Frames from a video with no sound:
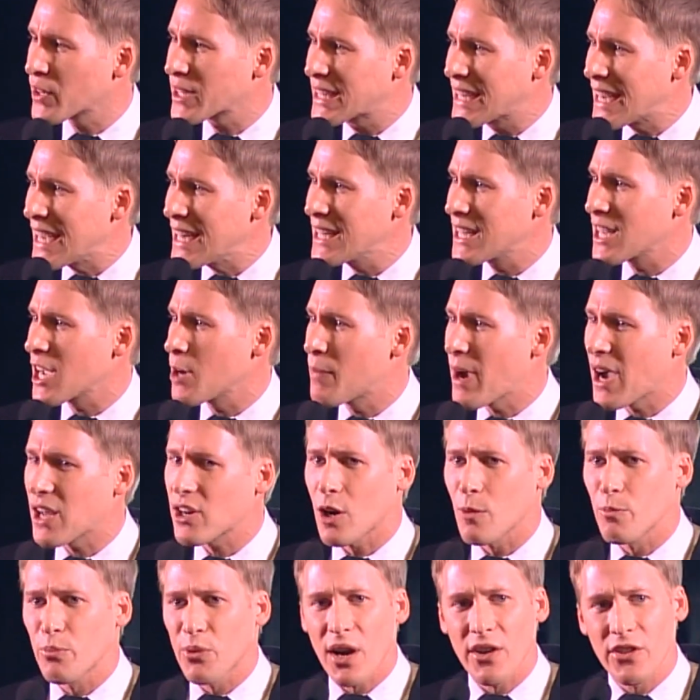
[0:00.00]
and
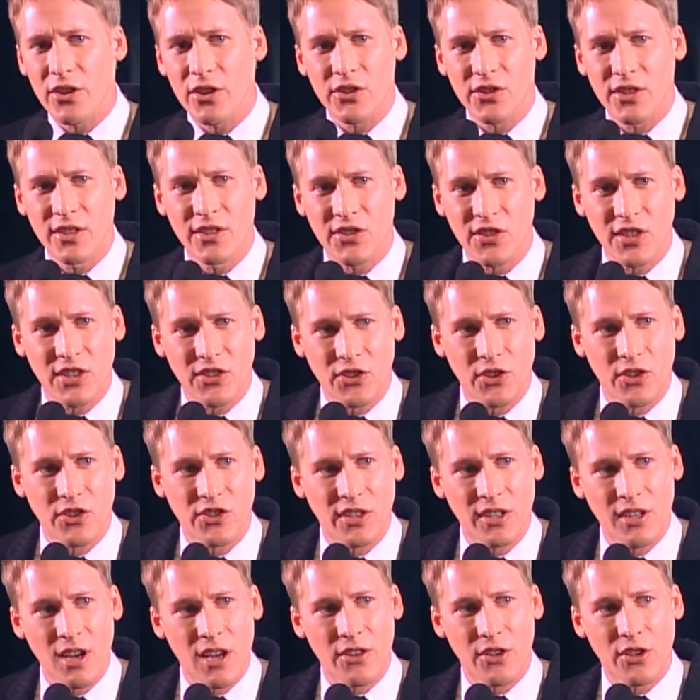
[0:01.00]
forgetting about our brothers and
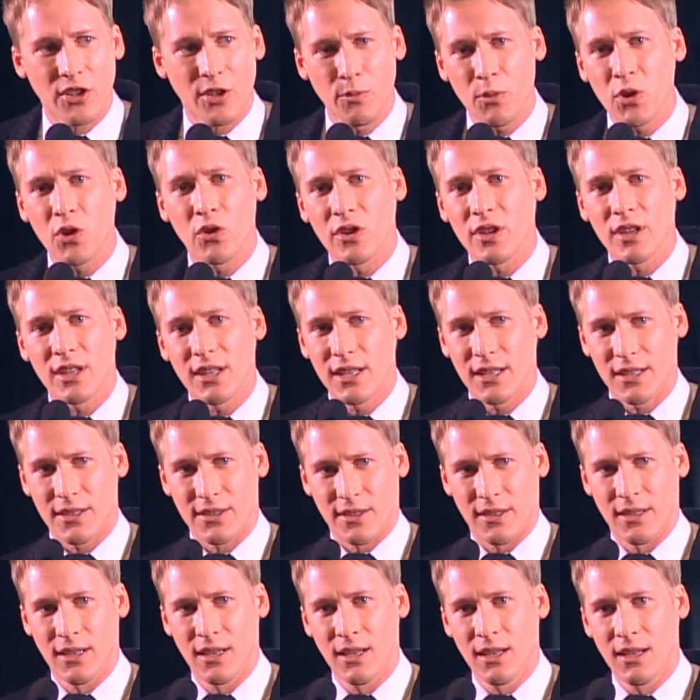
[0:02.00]
sisters in other
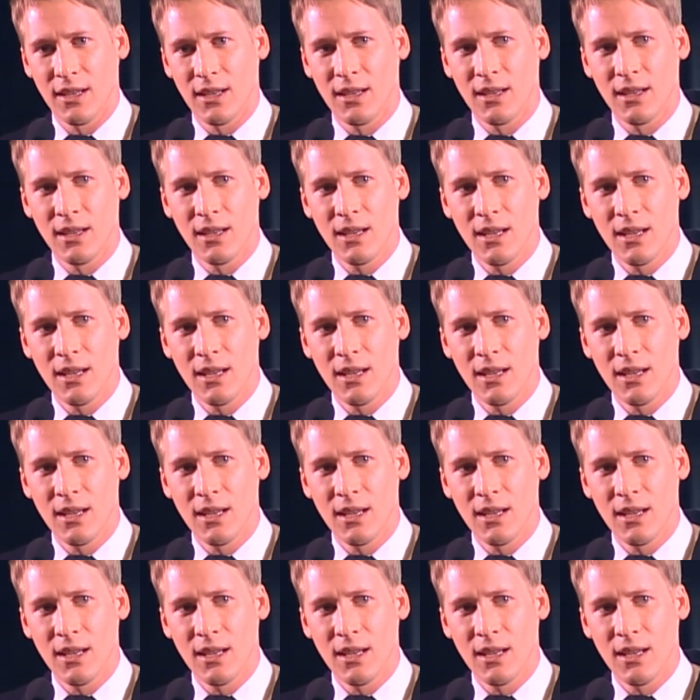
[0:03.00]
communities.